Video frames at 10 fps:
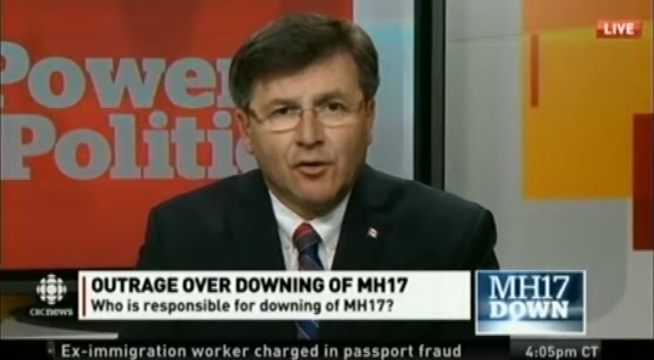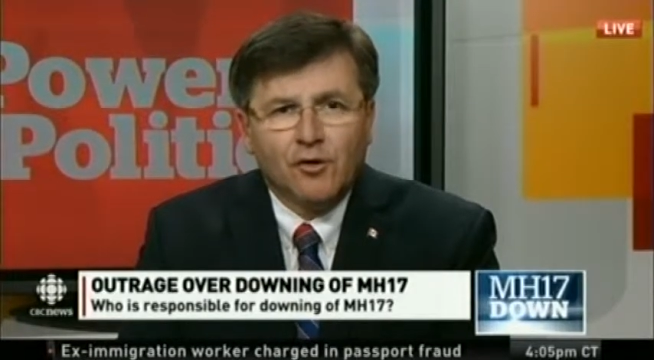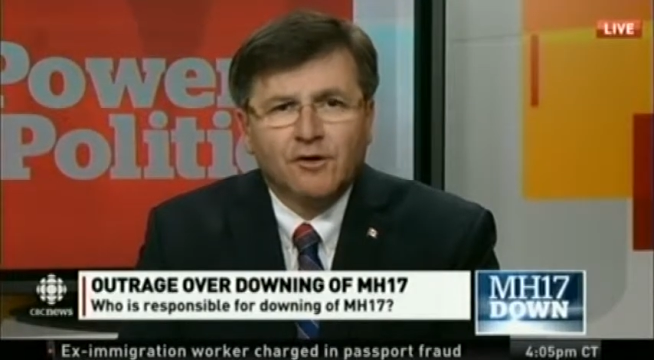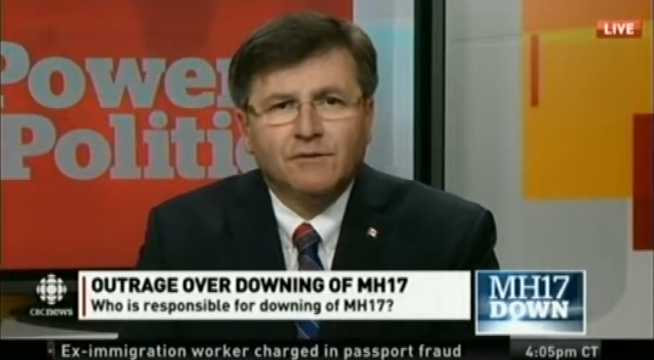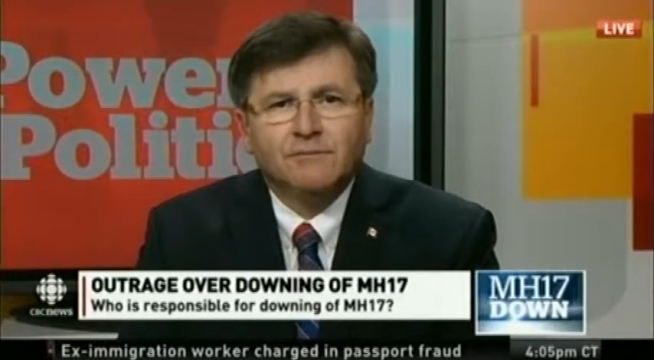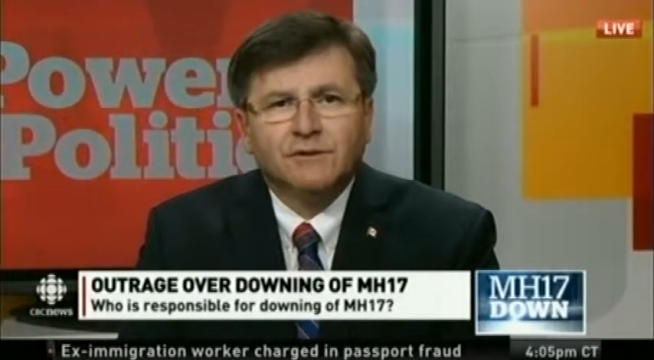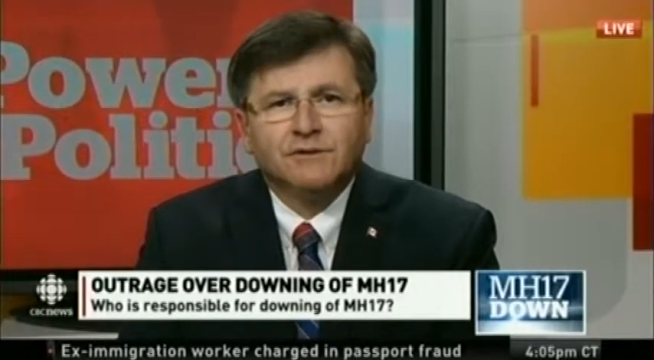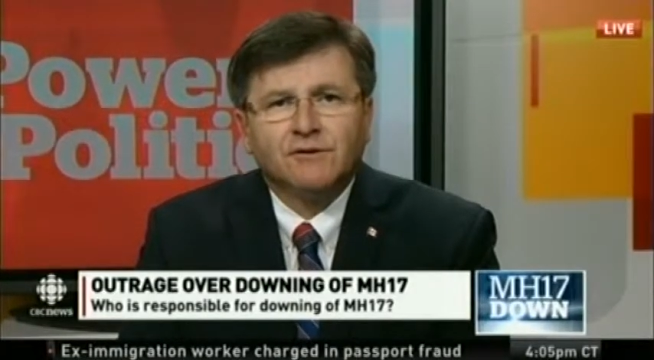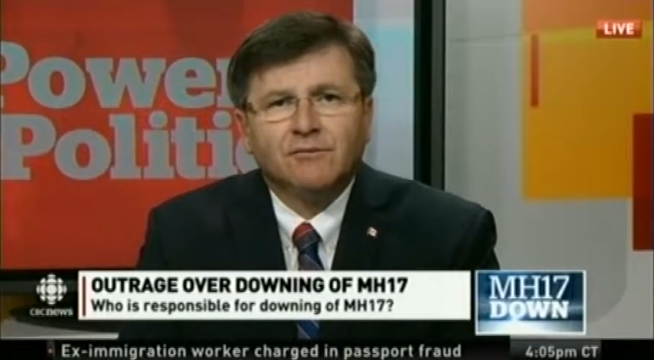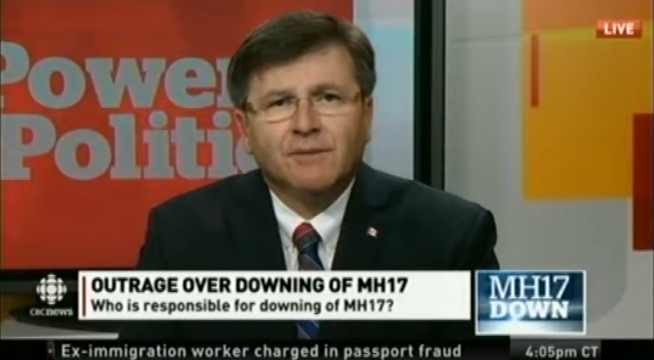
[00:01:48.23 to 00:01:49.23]
heard
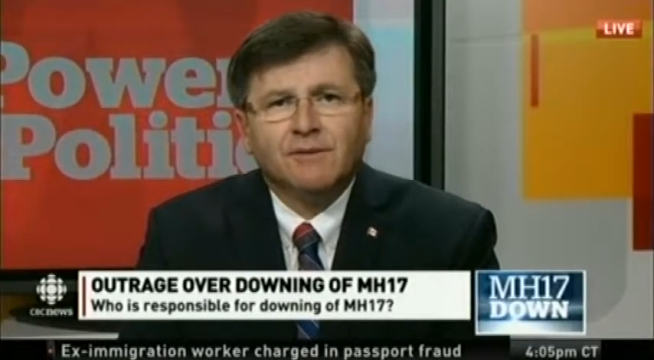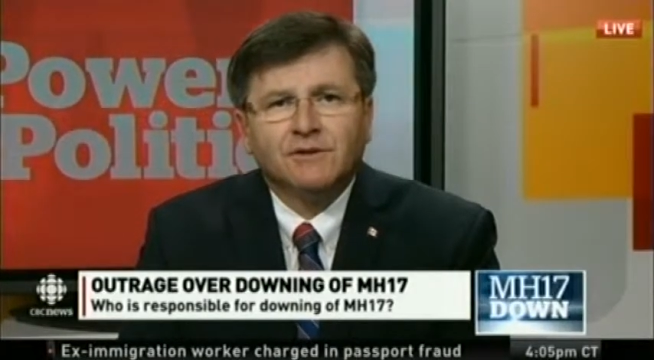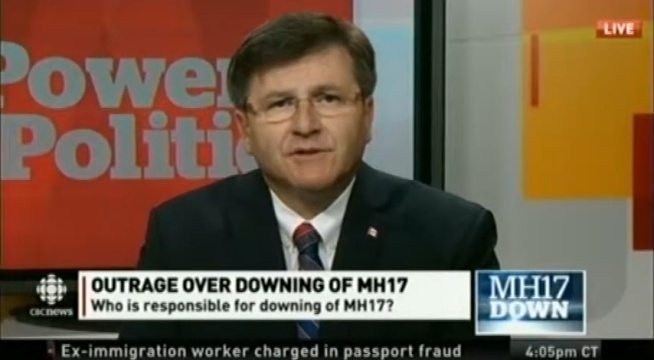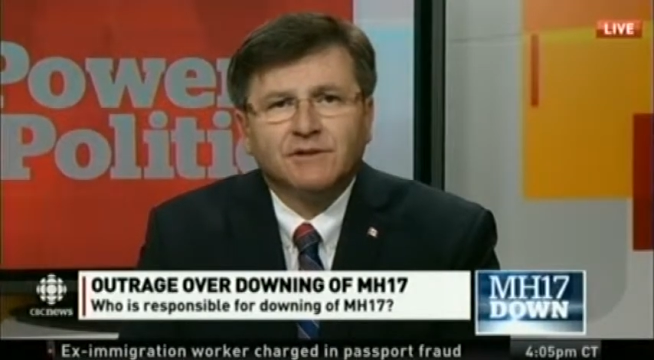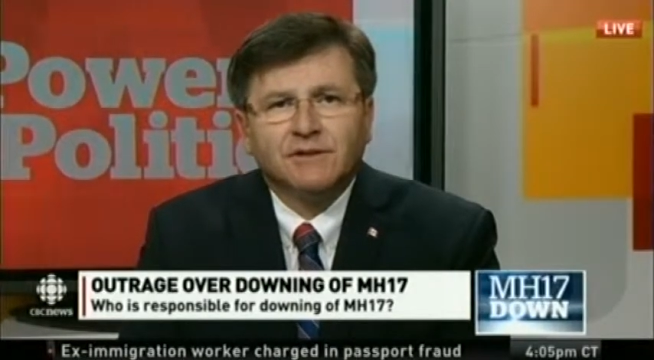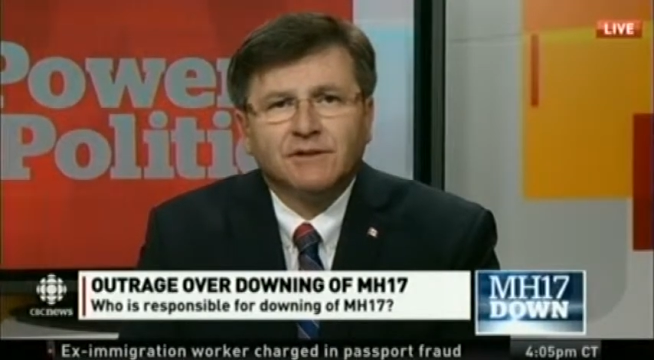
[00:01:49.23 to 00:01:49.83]
Mr. Obama's